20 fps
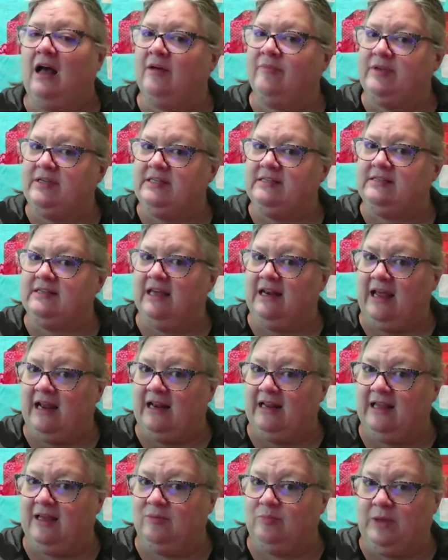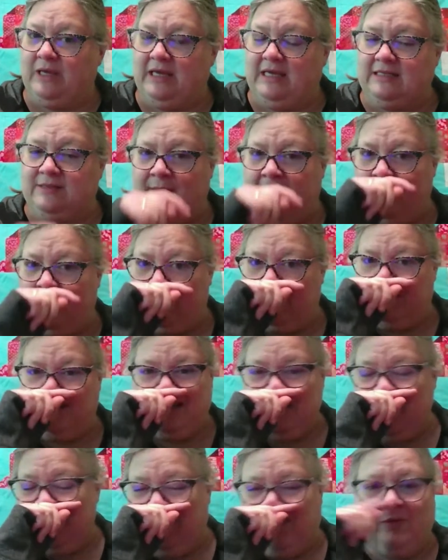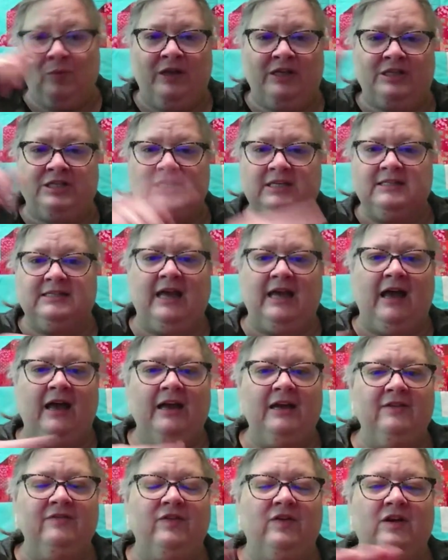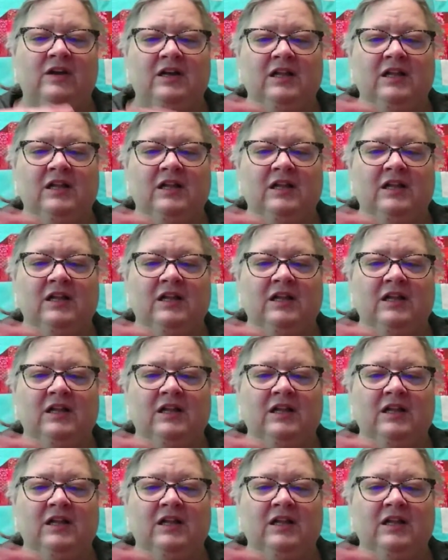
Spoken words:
This is Connecticut Peacemakers, which is kind of